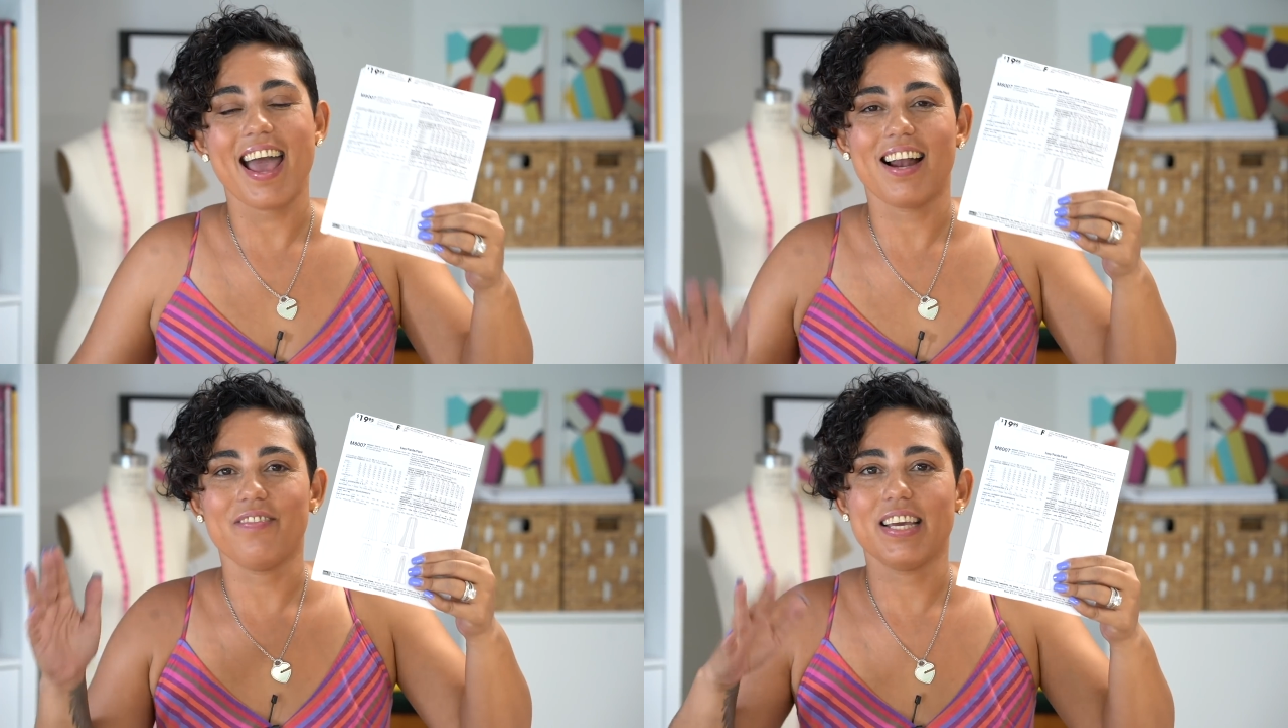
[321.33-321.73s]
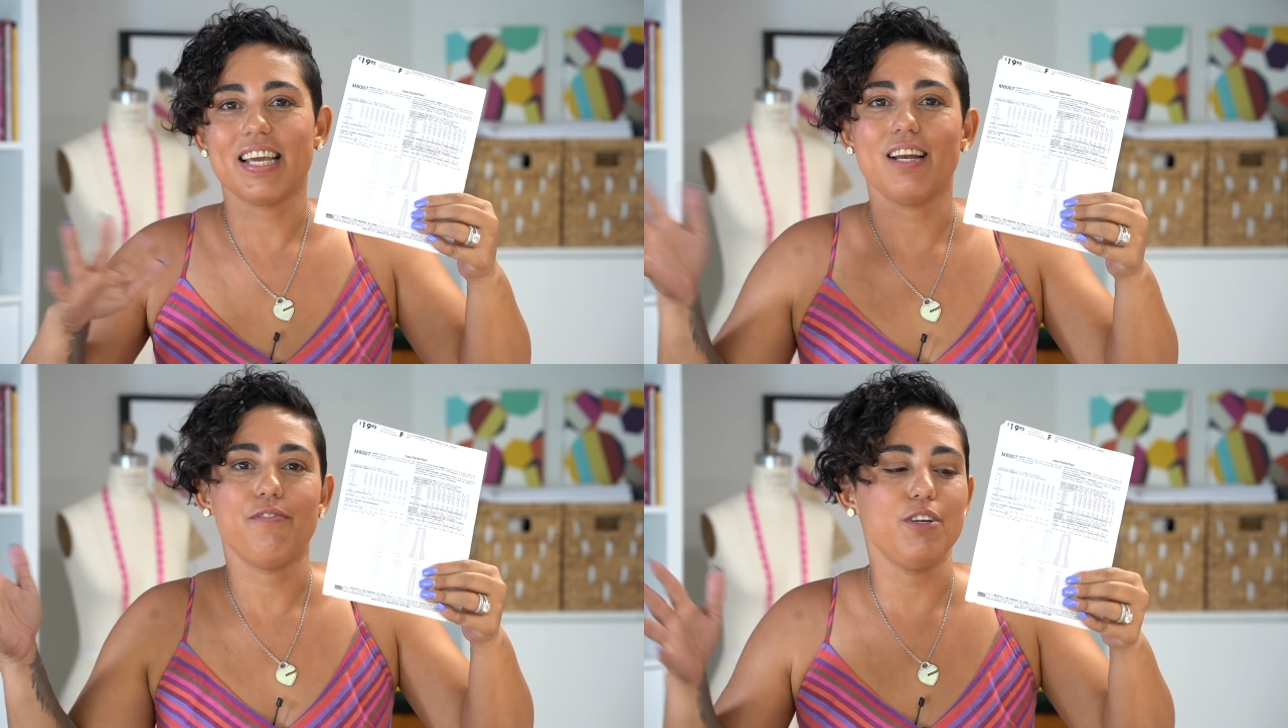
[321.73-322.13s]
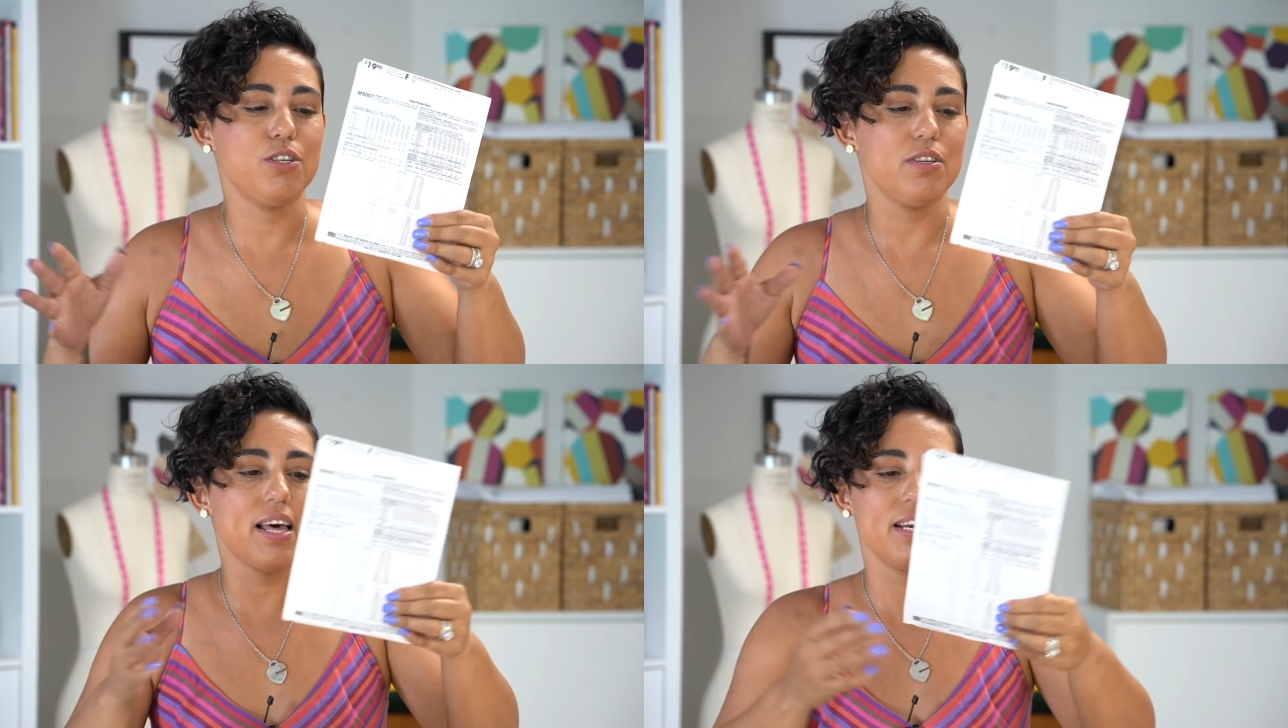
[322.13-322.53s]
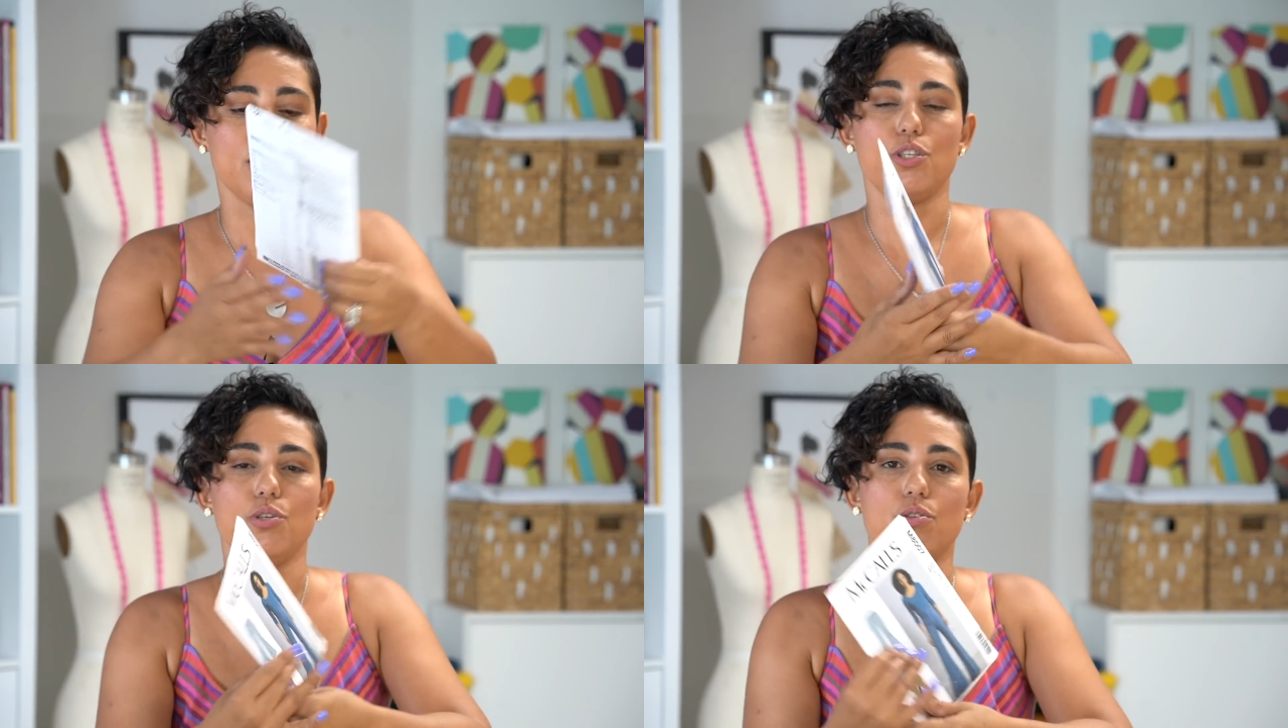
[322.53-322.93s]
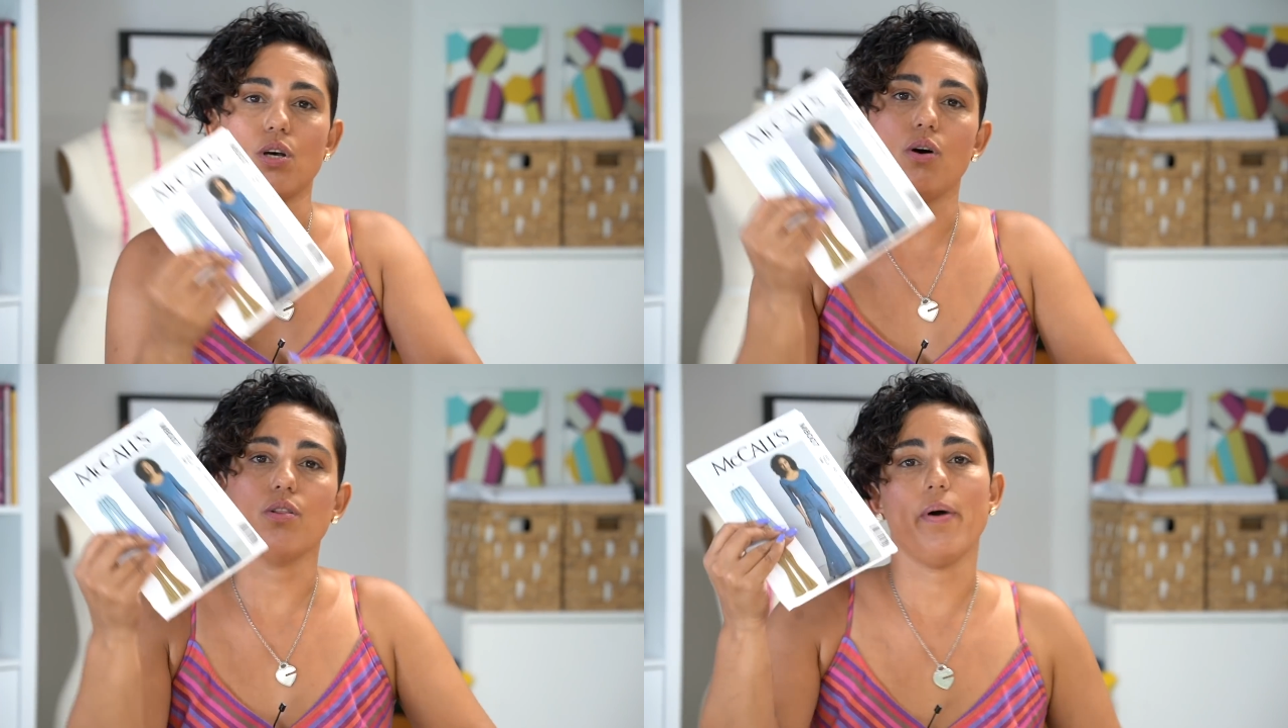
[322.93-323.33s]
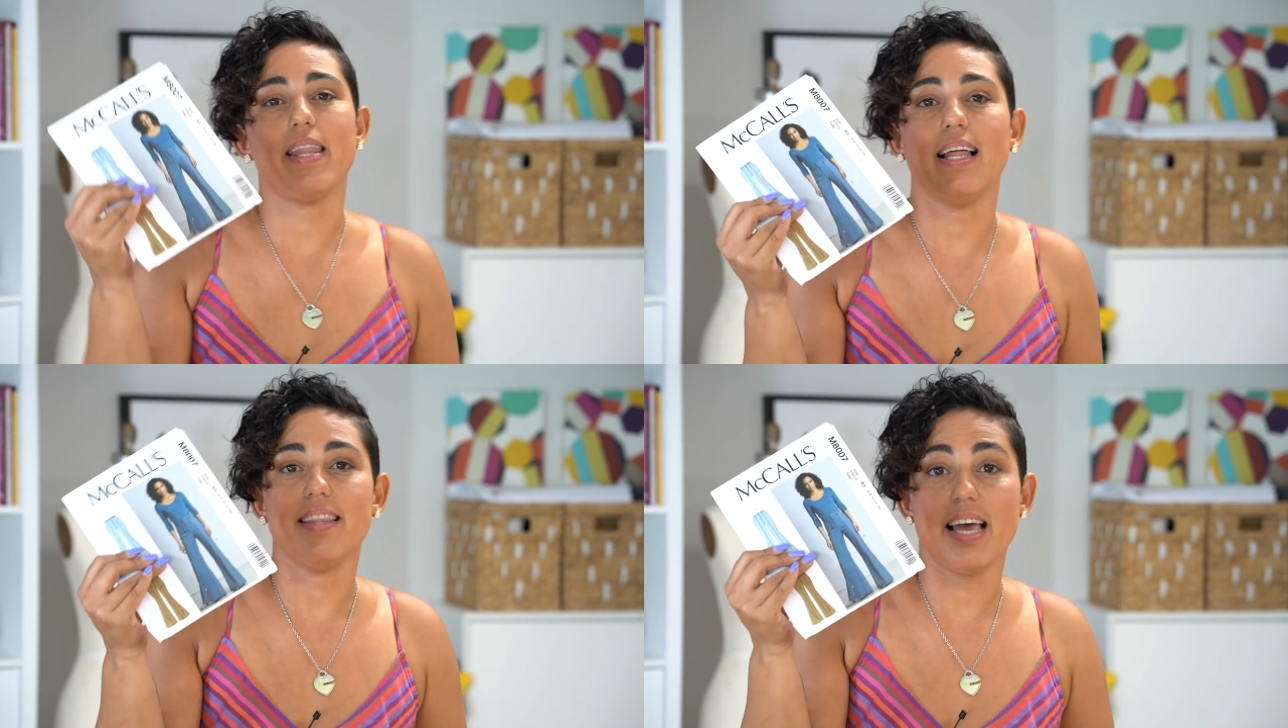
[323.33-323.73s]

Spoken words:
And I'm thinking if you do that in the two-tone the way that